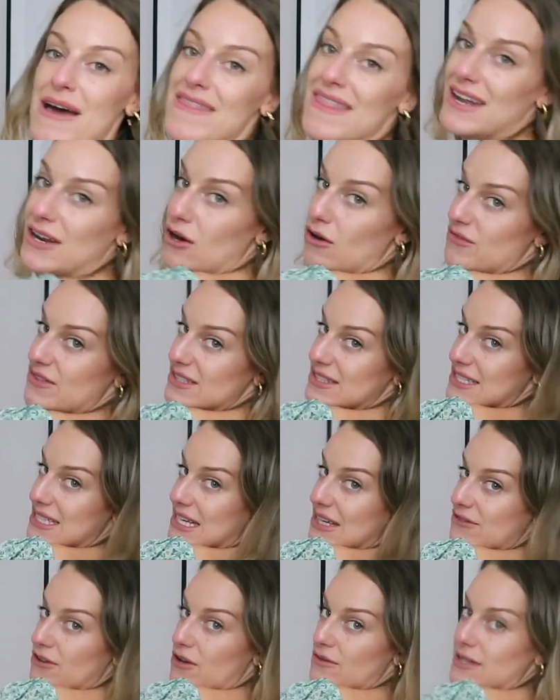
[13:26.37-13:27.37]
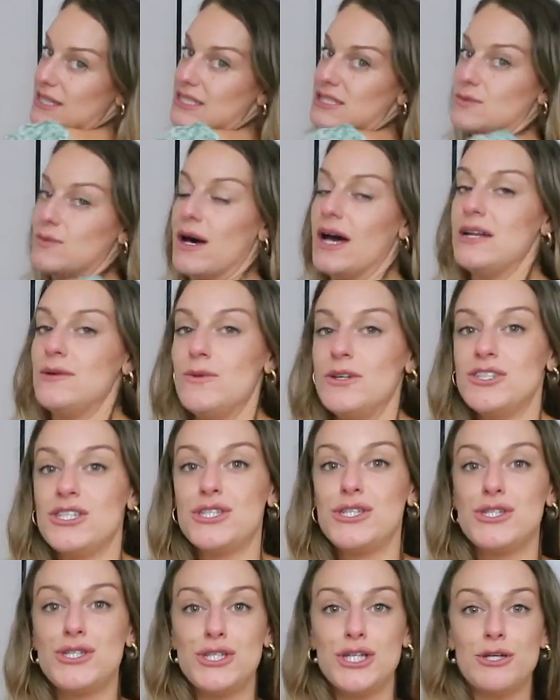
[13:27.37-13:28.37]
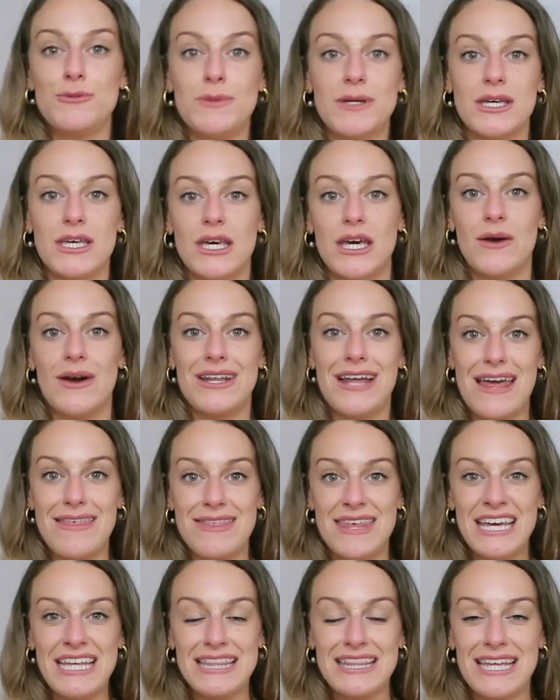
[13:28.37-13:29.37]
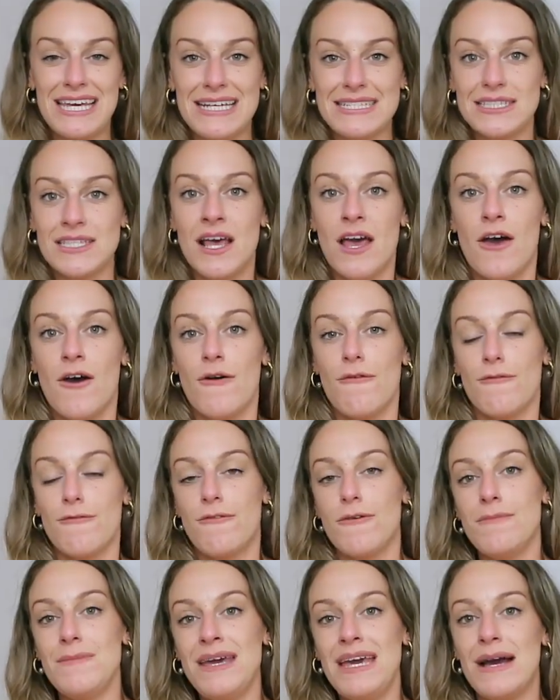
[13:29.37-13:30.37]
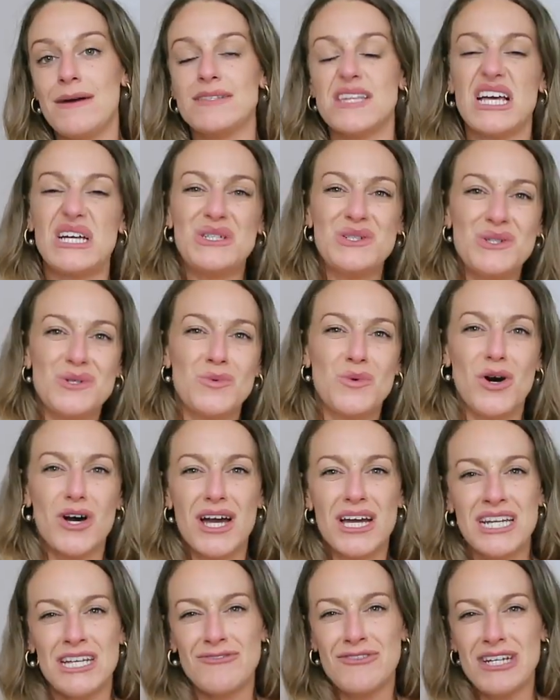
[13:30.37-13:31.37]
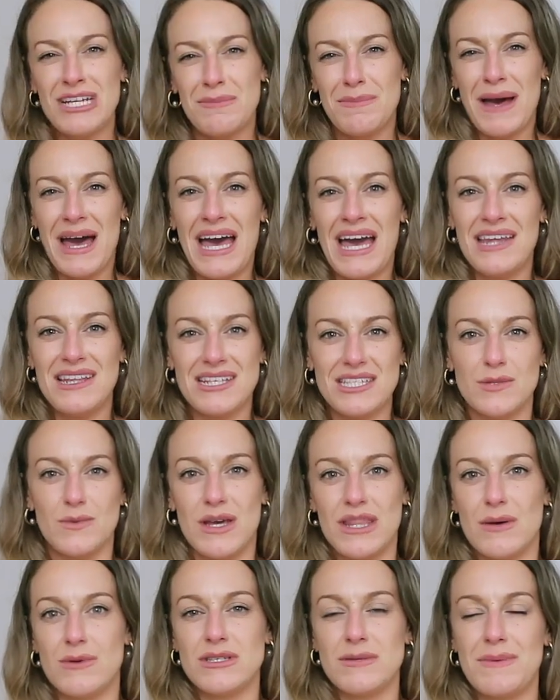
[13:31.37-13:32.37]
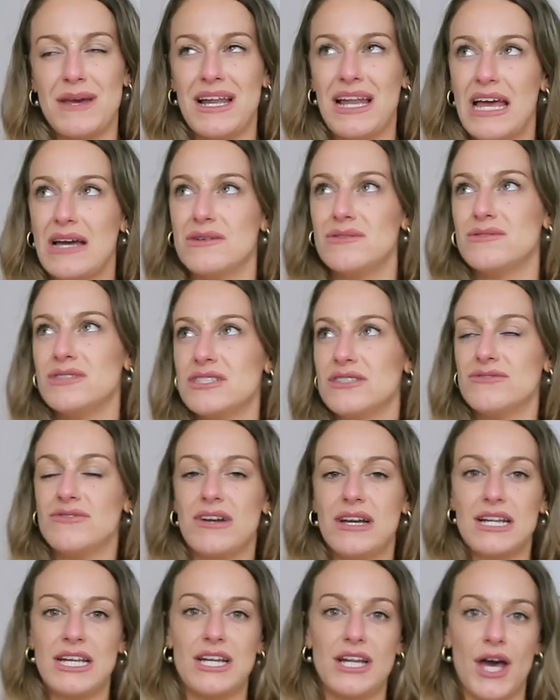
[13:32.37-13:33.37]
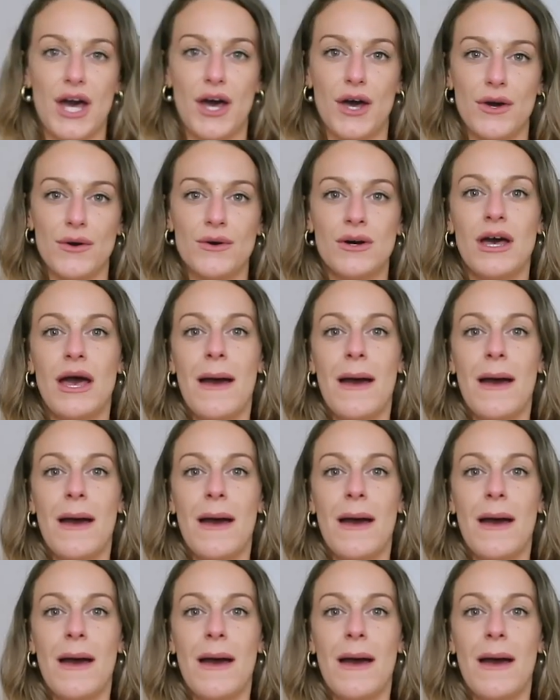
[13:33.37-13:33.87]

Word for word: and then obviously I've got this one, which is super cute. And I think this, for me, I was like, oh, what can I really pair this with? I was a bit like, oh, don't really know.